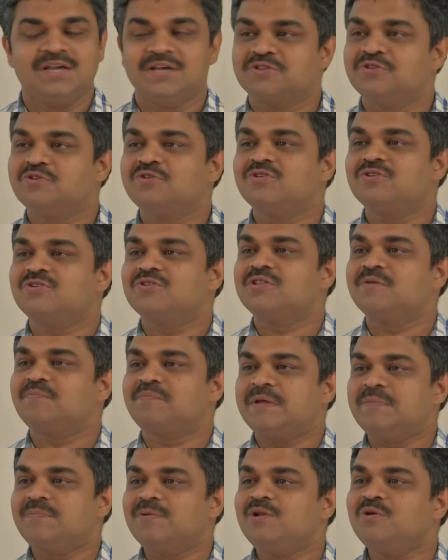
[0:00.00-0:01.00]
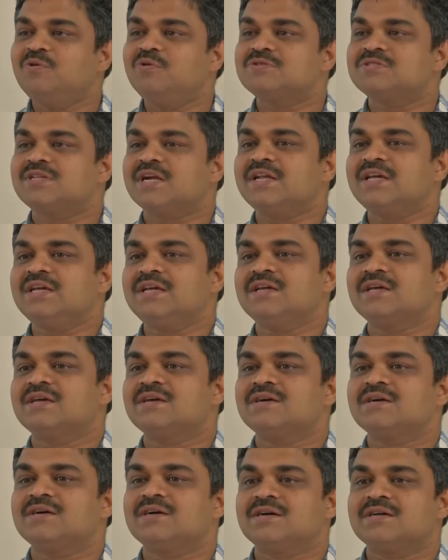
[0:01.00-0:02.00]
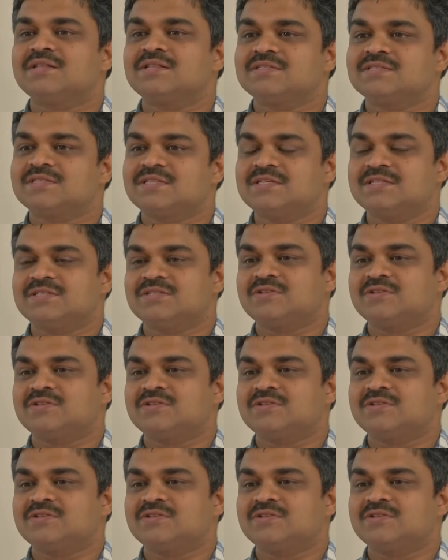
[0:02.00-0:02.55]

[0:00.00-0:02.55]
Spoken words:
So the people who study these things,